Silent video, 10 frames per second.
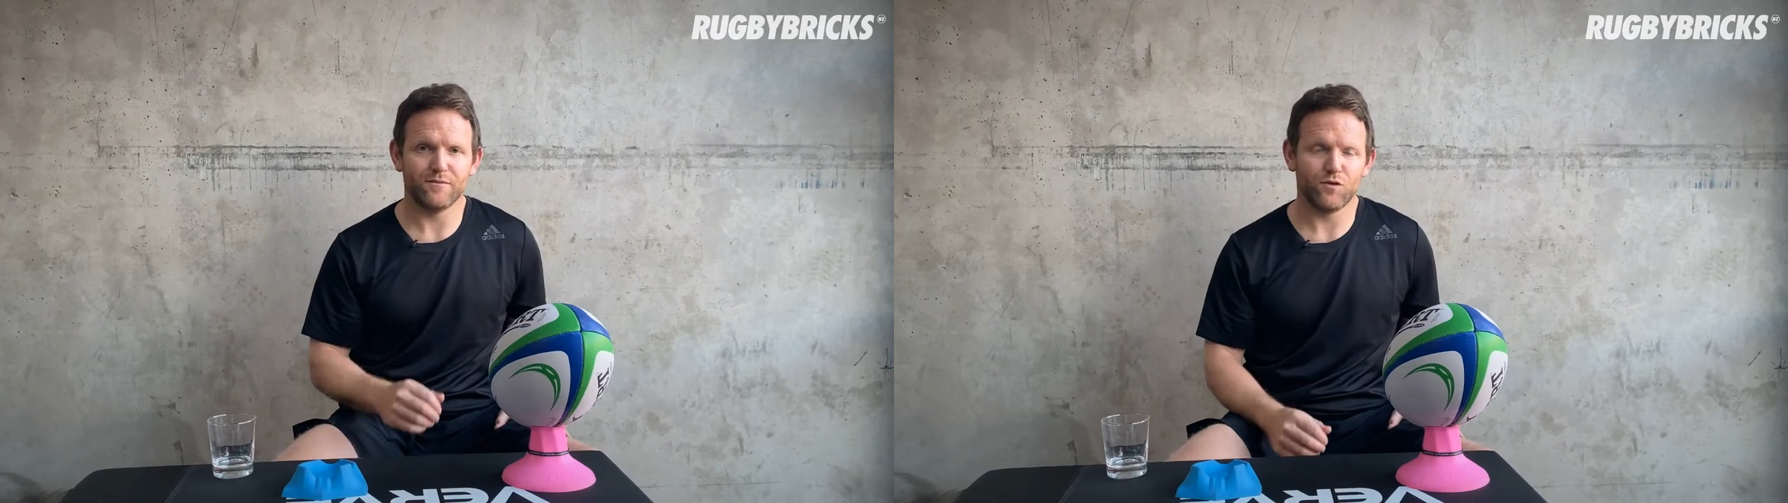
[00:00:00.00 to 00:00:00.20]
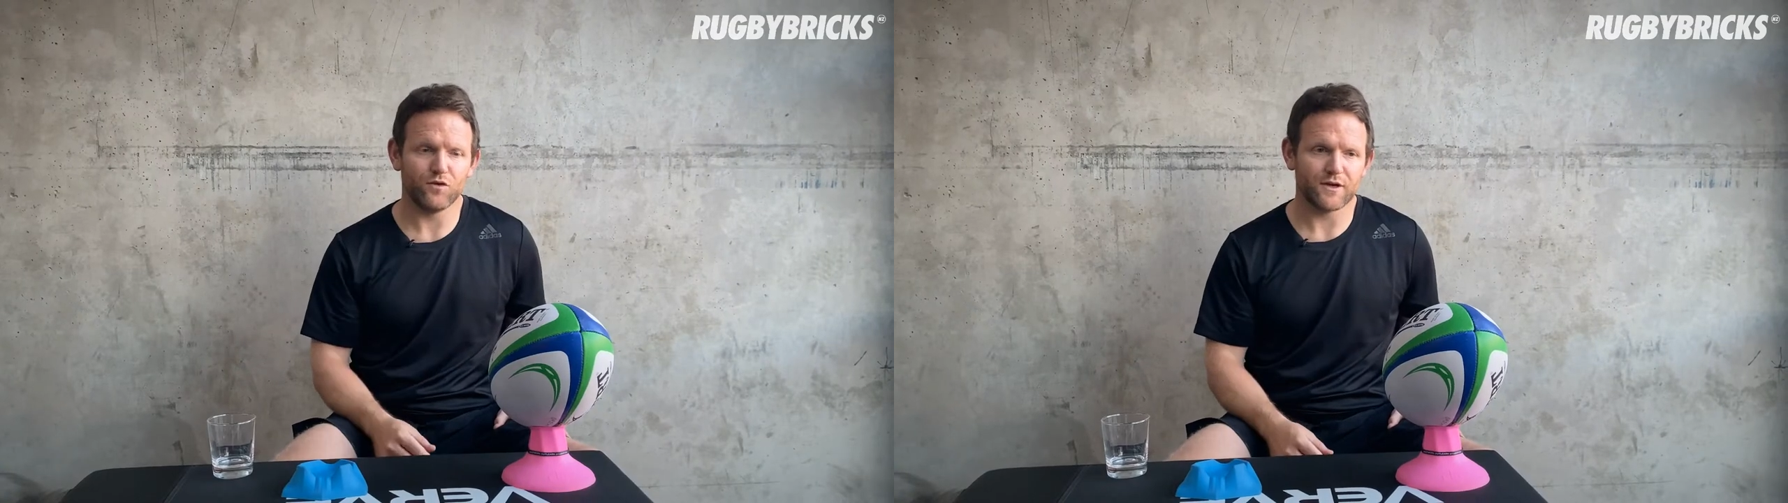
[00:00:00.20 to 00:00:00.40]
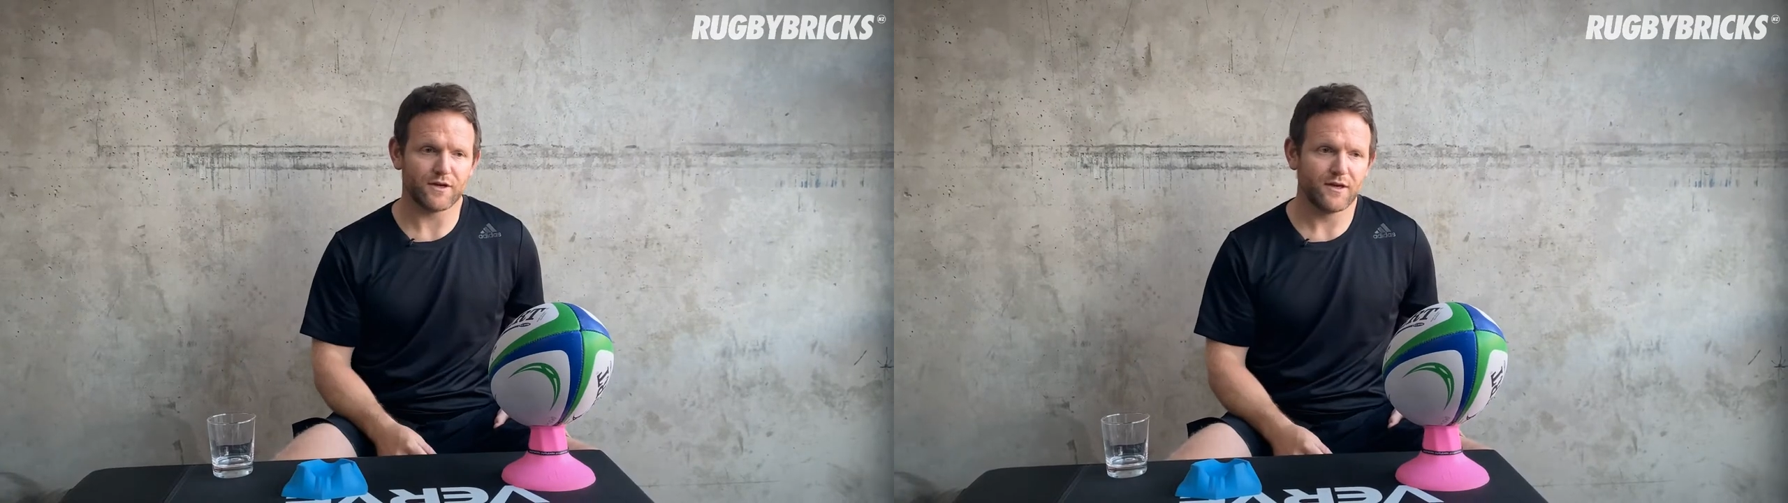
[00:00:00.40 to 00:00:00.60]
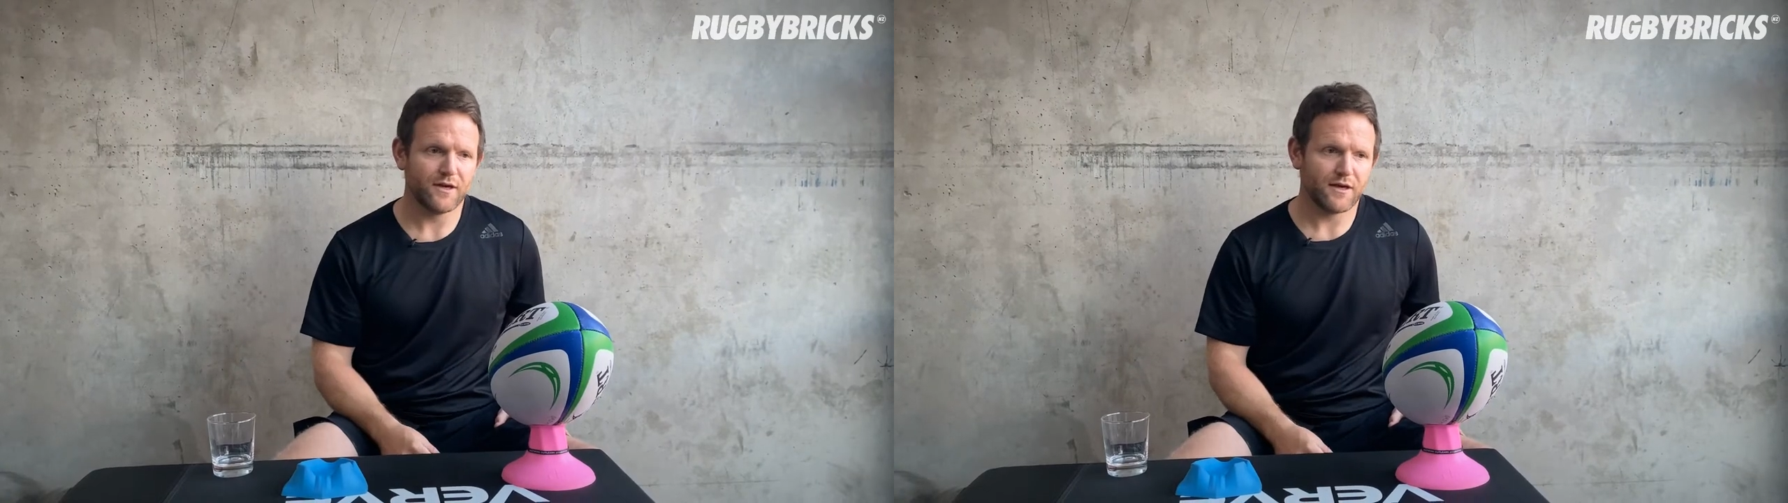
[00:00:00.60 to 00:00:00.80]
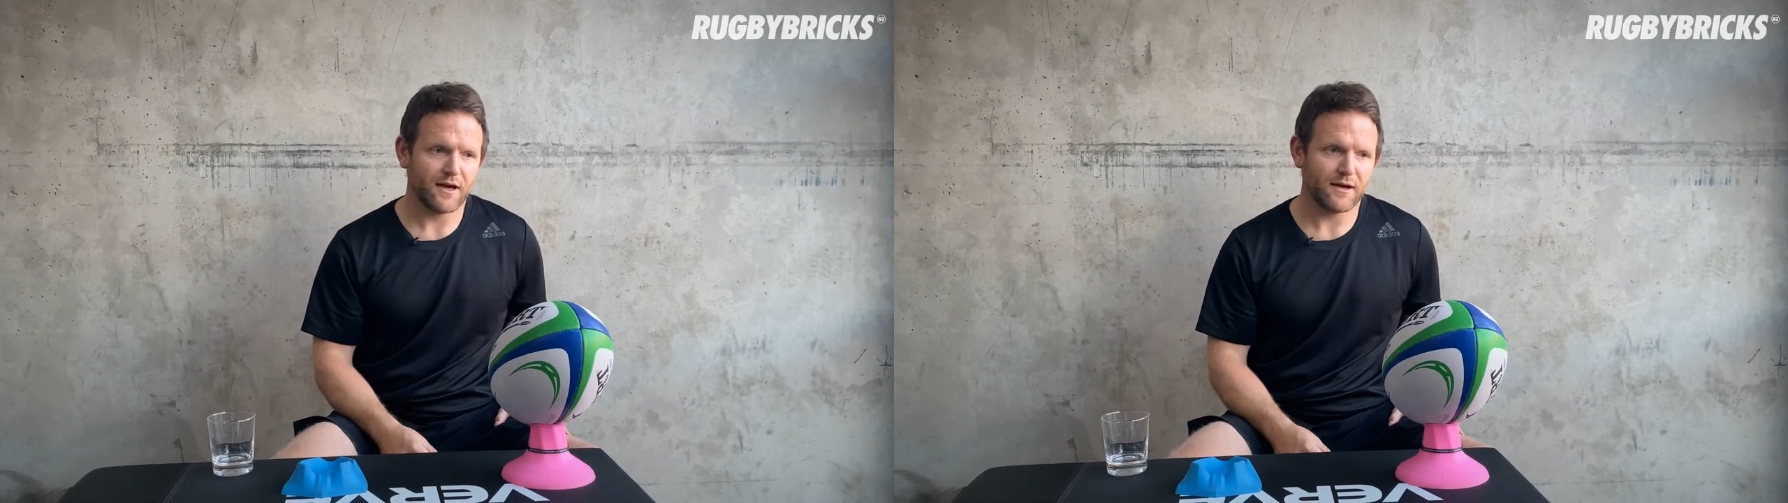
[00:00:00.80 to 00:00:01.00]
morning.
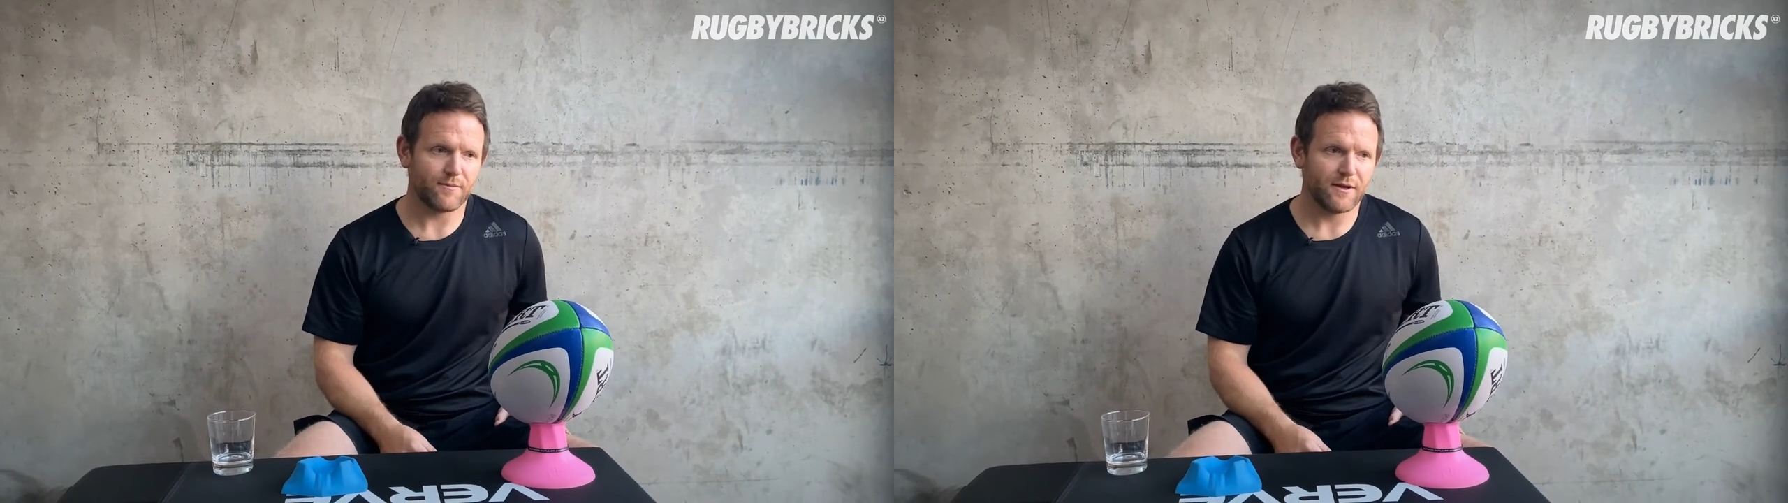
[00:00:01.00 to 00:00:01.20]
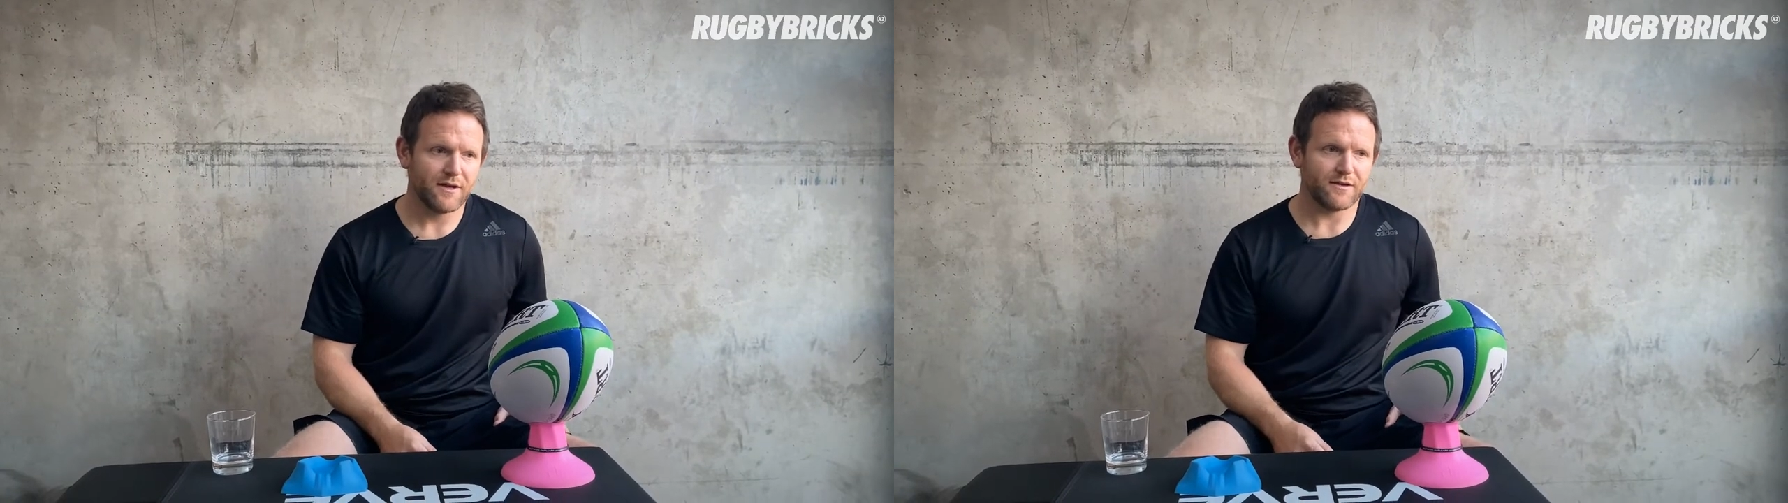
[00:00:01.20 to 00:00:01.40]
Um,